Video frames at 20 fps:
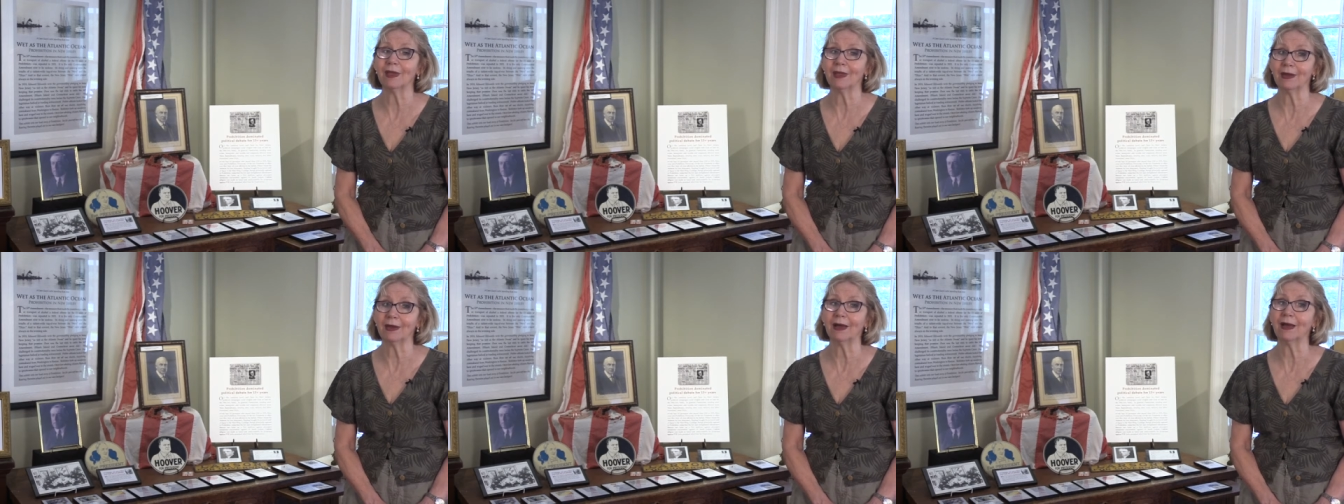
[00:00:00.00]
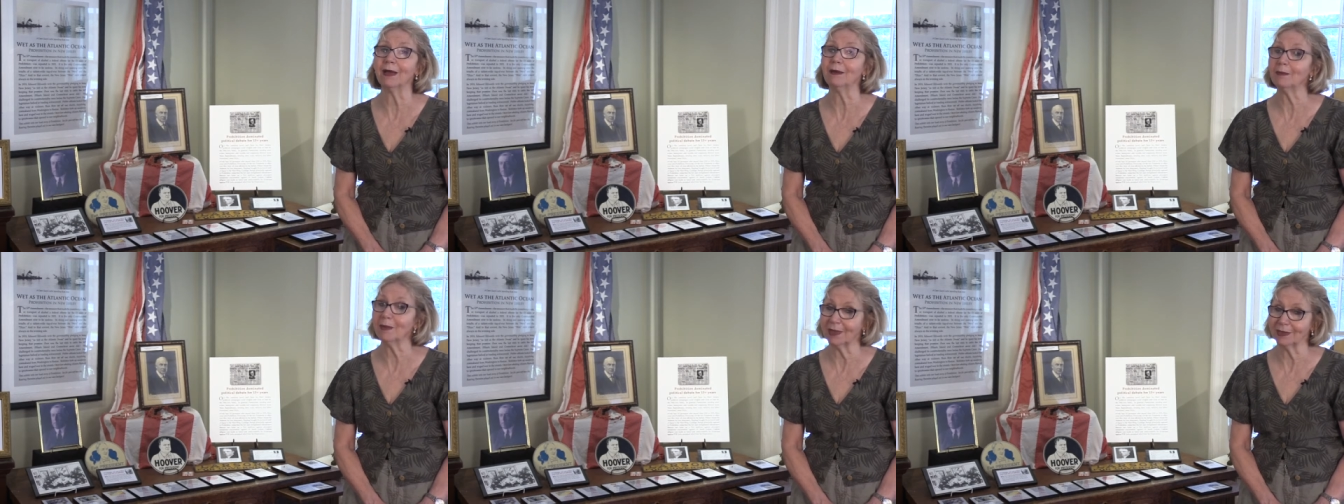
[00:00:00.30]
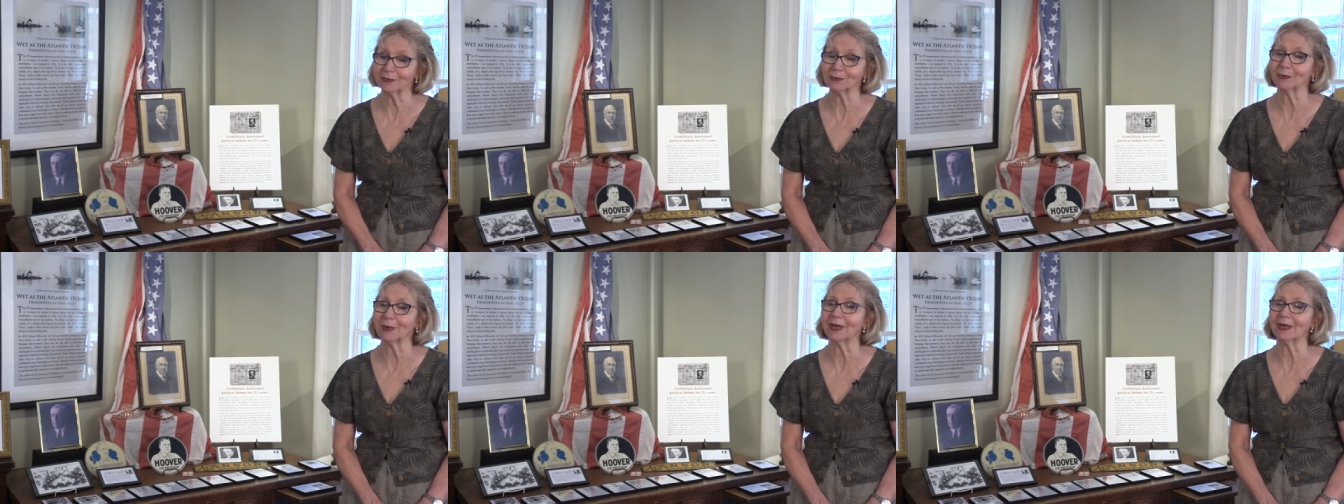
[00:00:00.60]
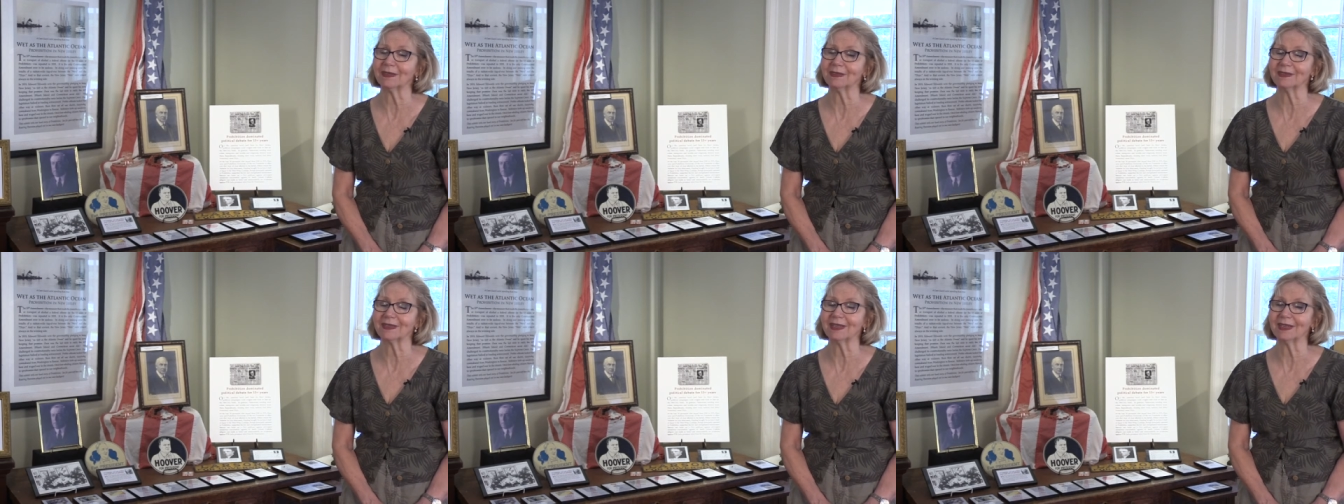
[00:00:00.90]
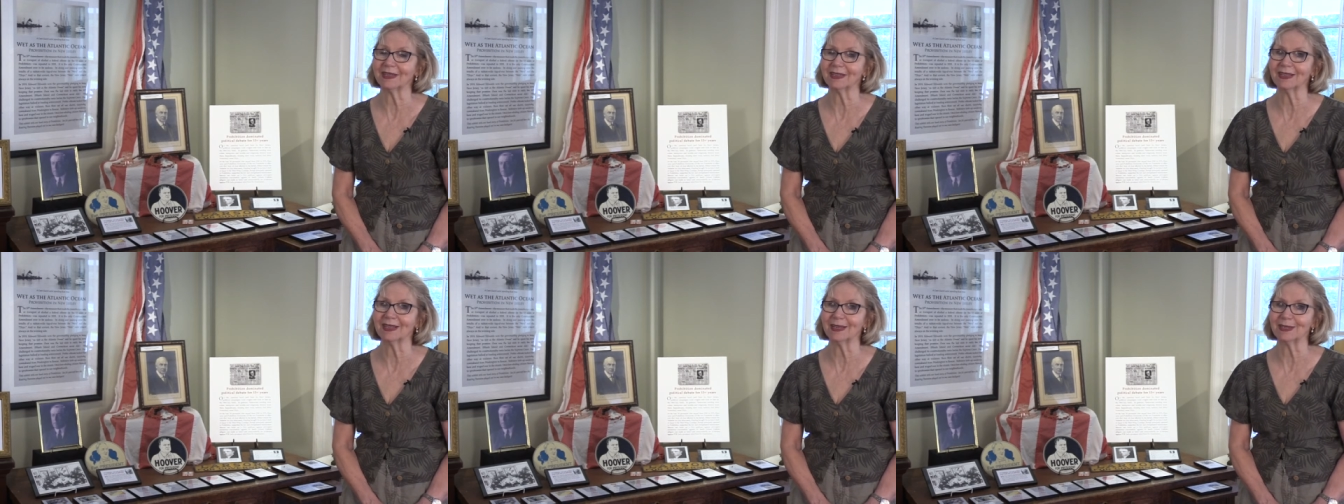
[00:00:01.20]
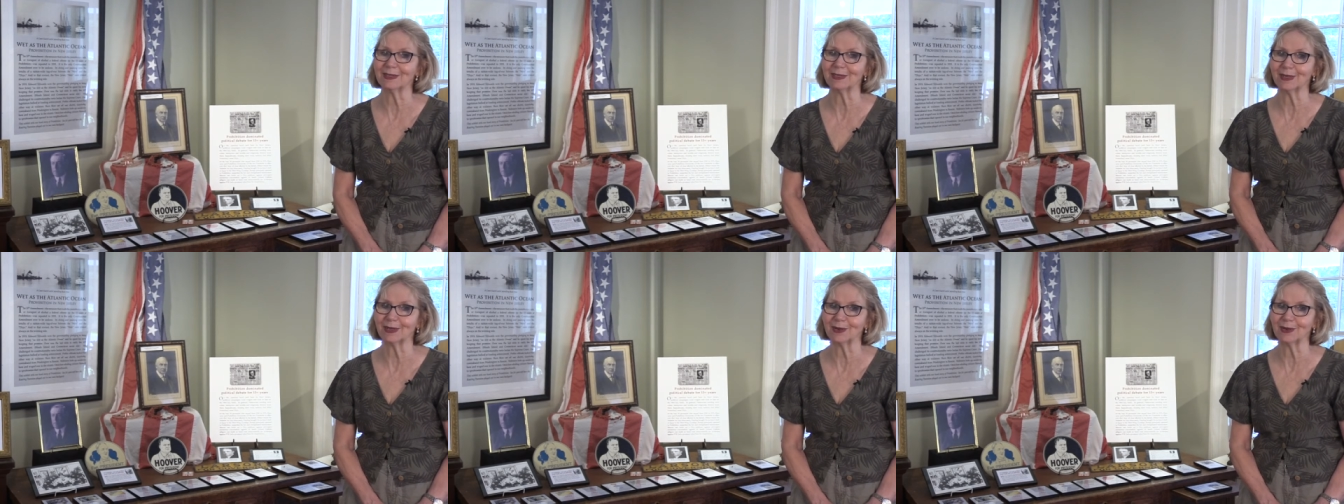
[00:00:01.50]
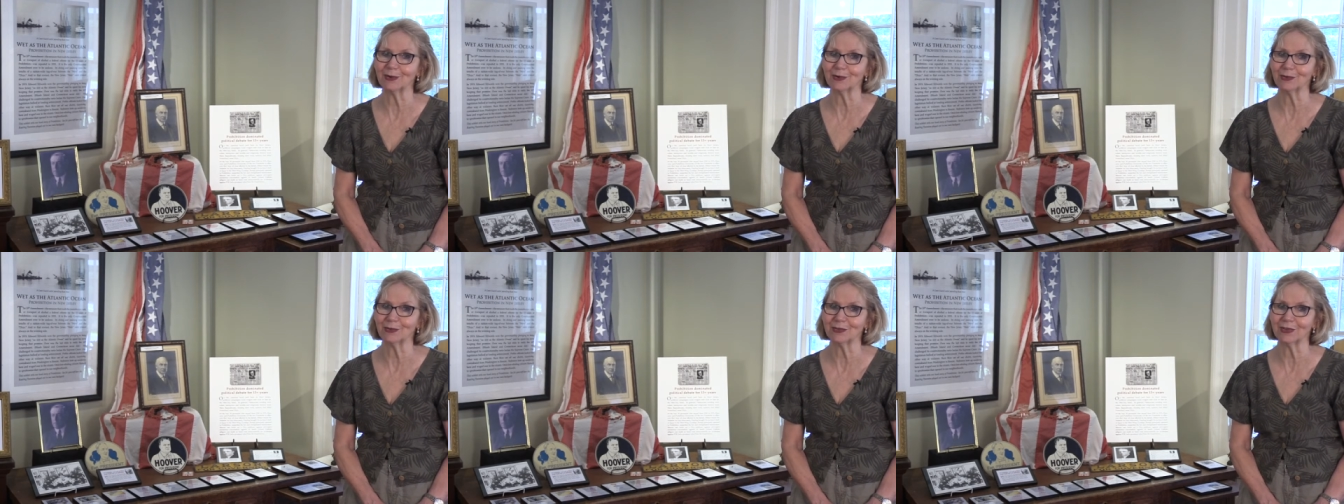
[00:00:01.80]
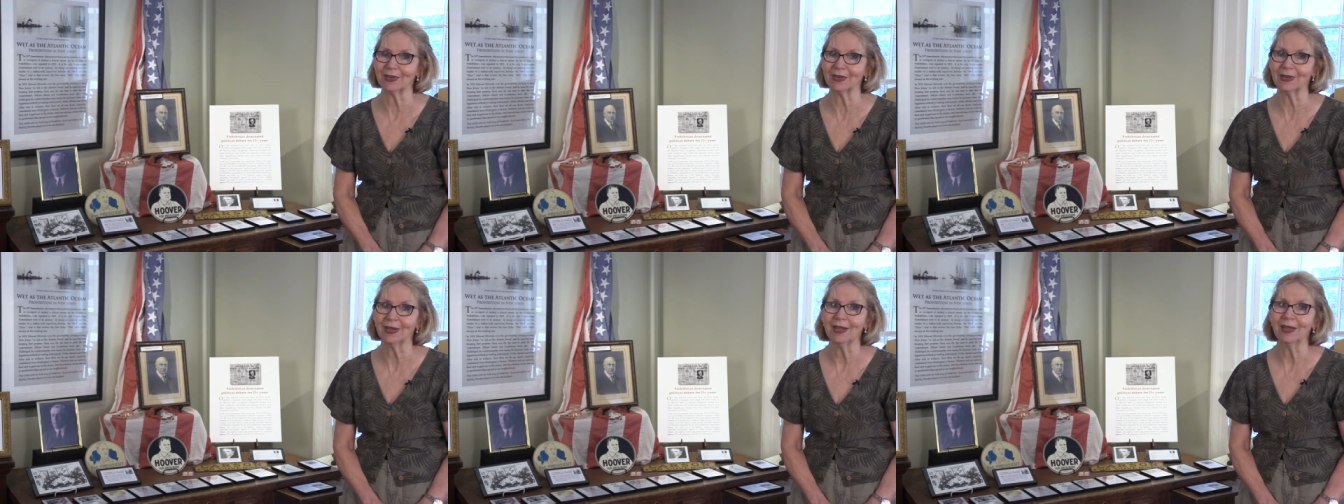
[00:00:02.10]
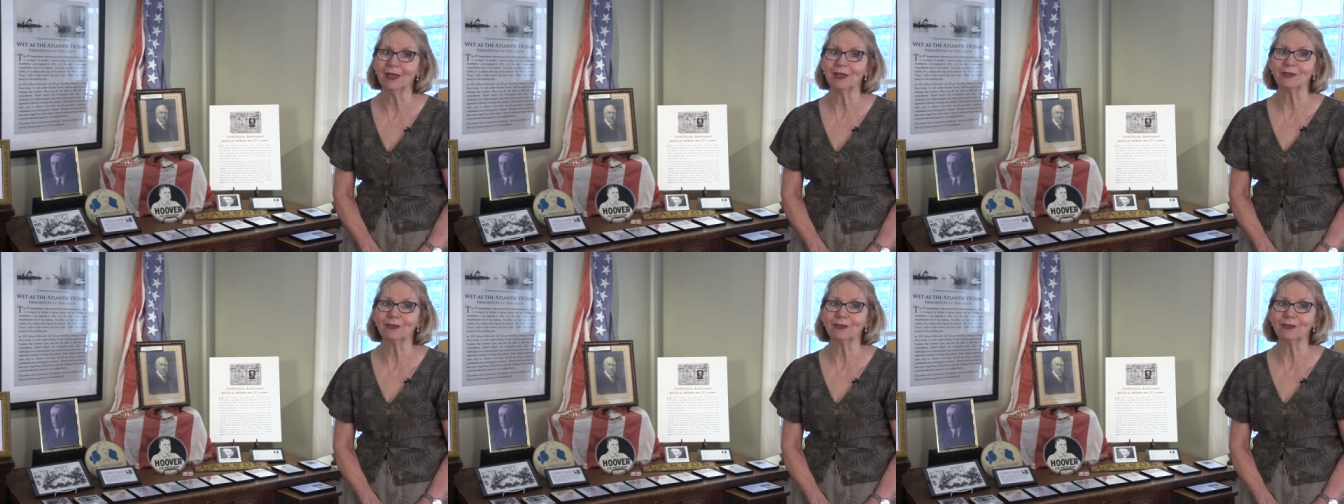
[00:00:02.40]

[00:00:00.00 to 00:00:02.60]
and I'm as wet as the Atlantic Ocean.